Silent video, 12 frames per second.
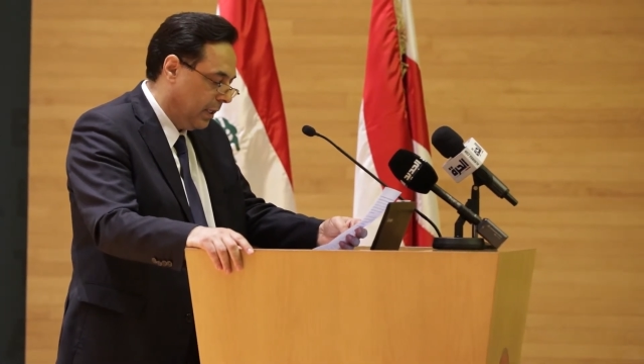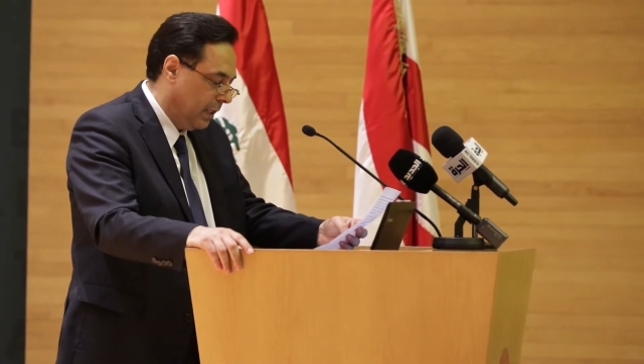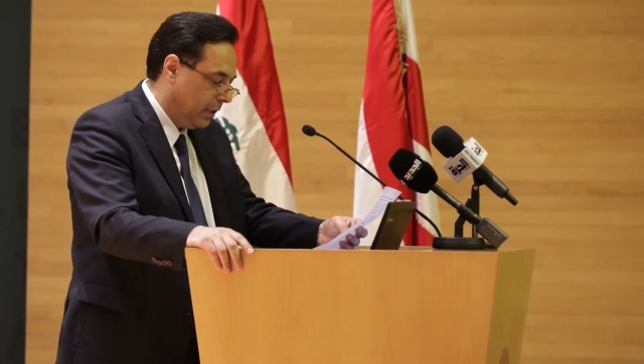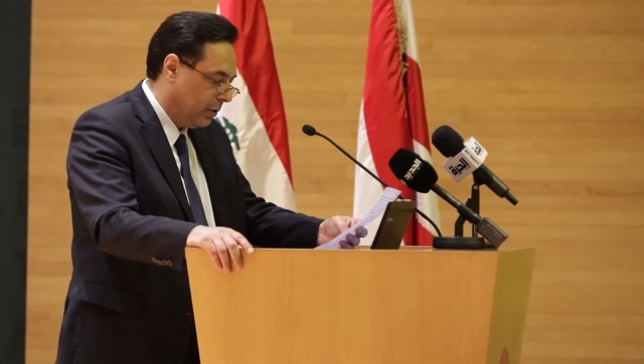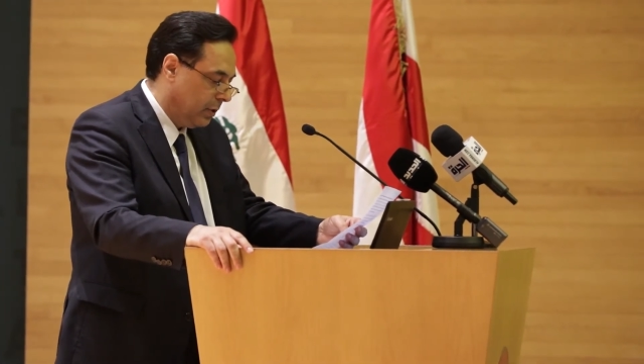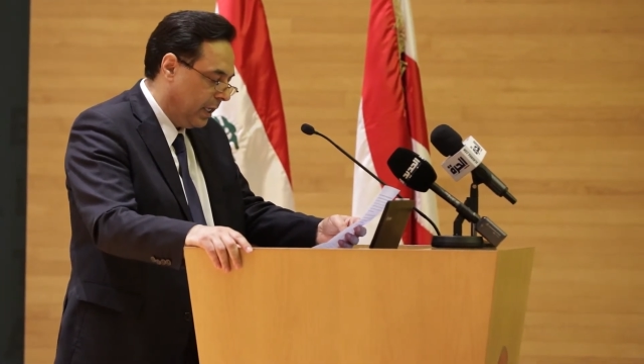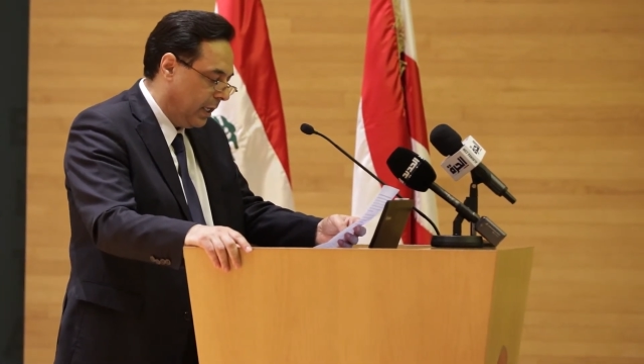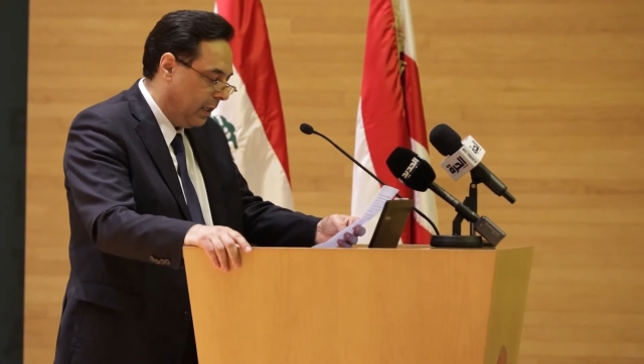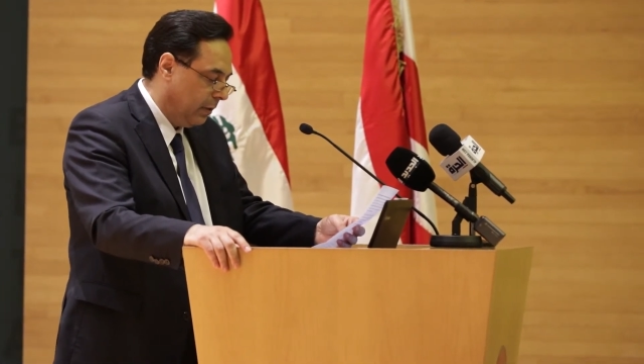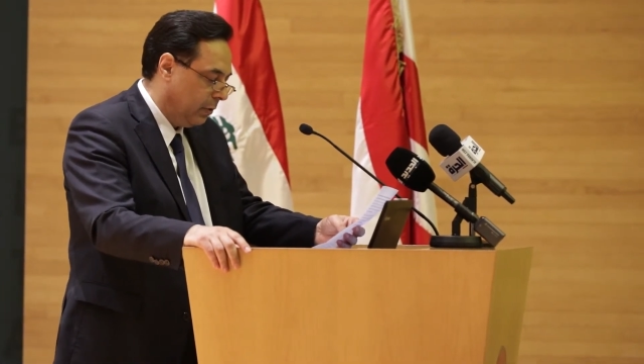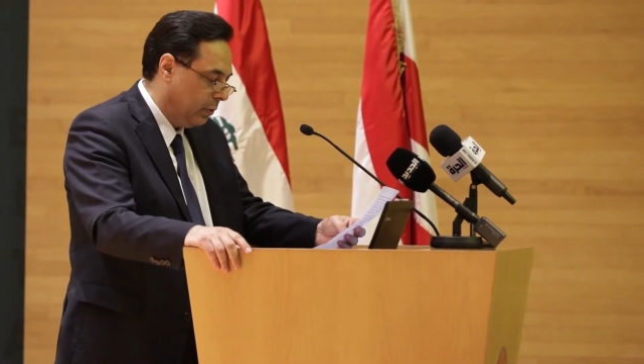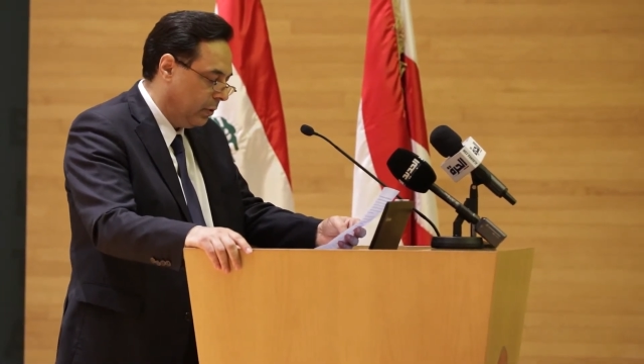yet
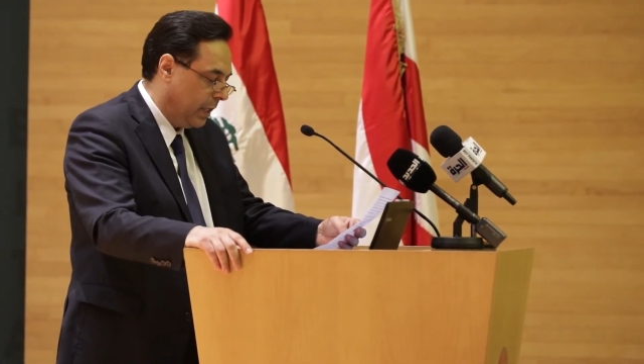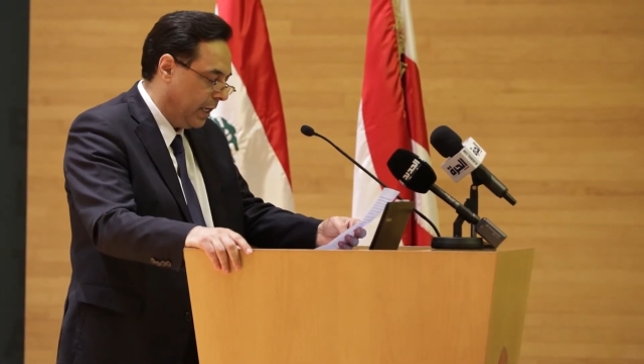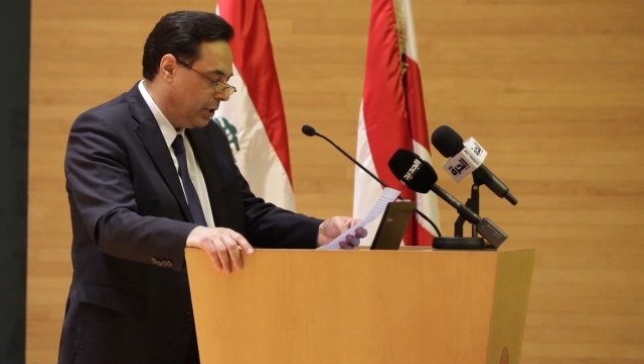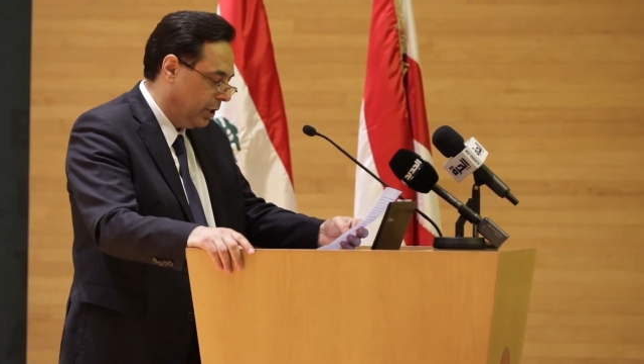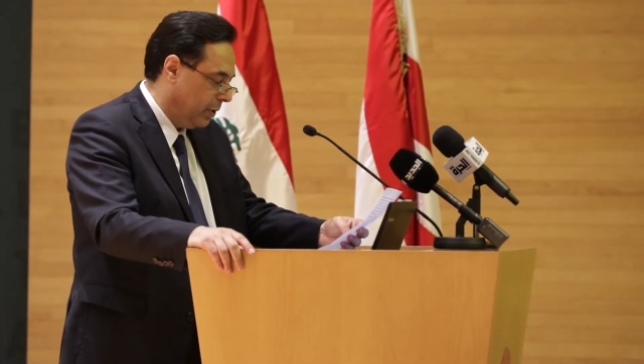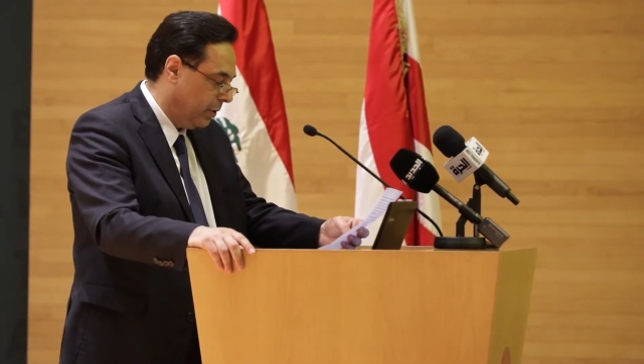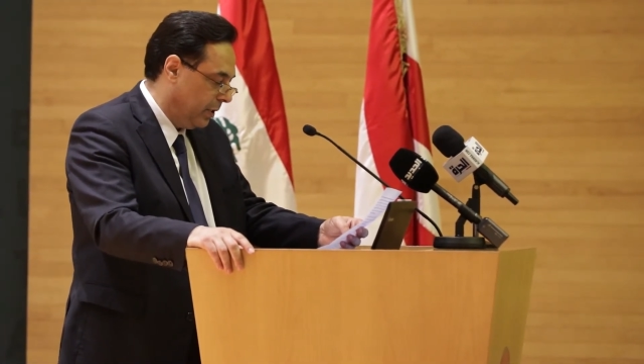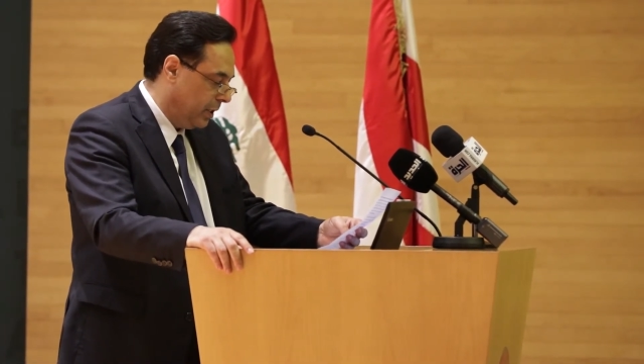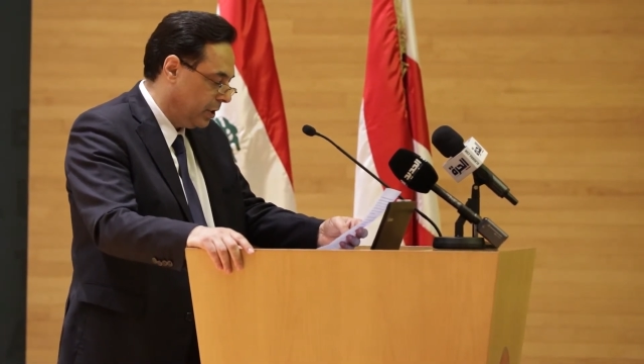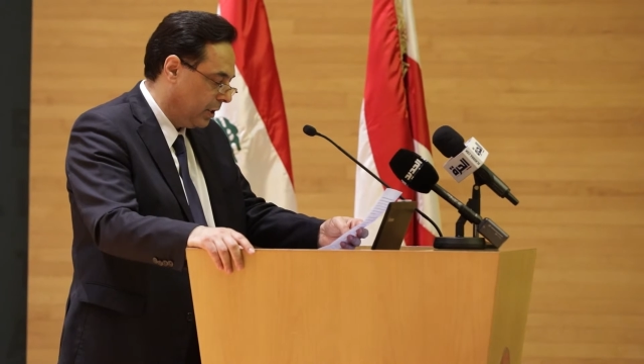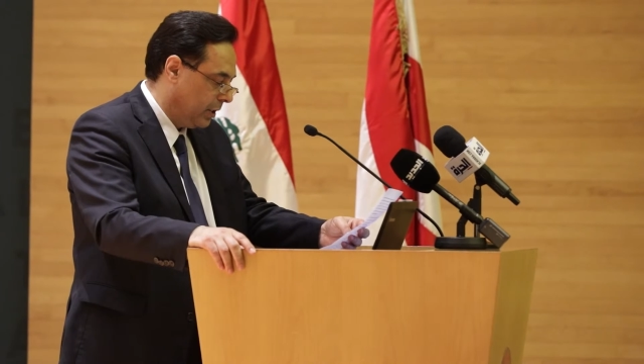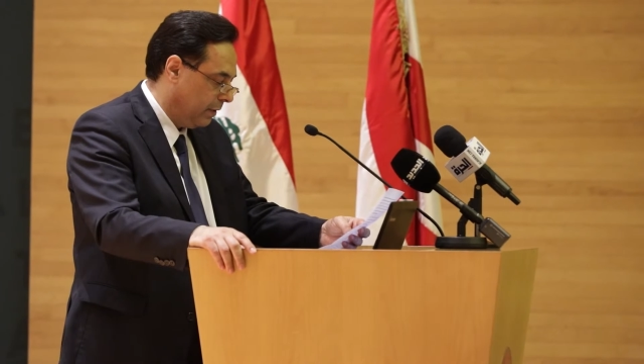today, through the NGO
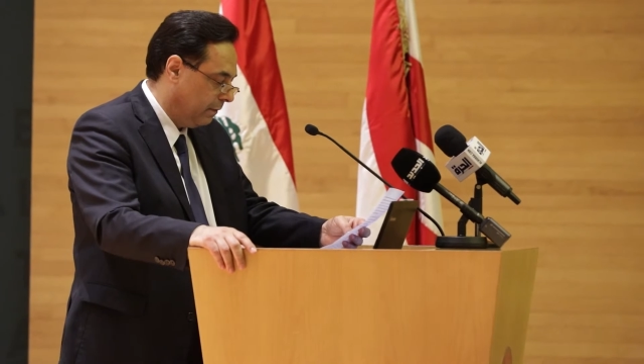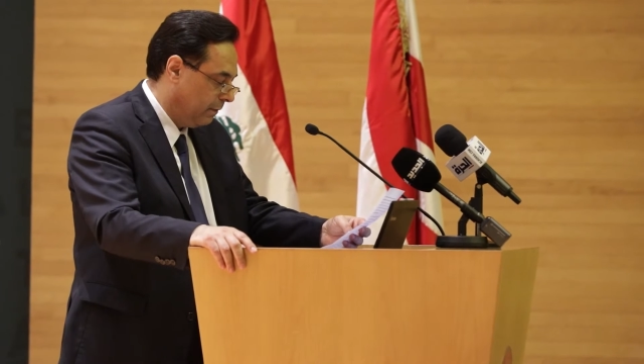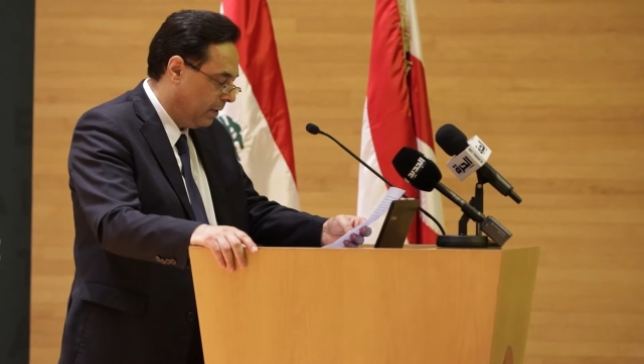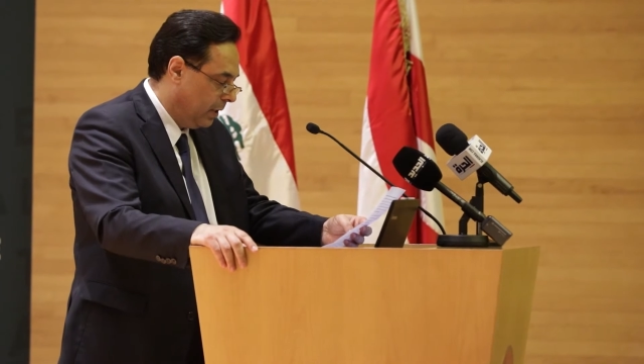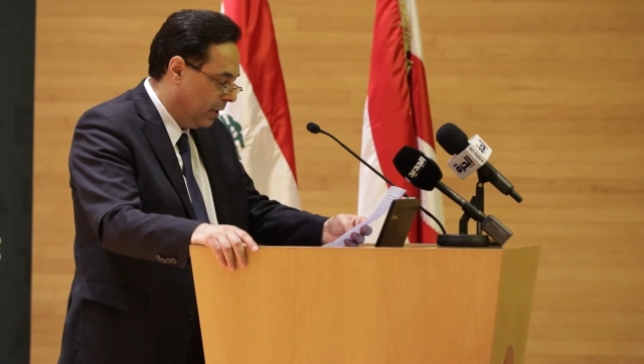initiative,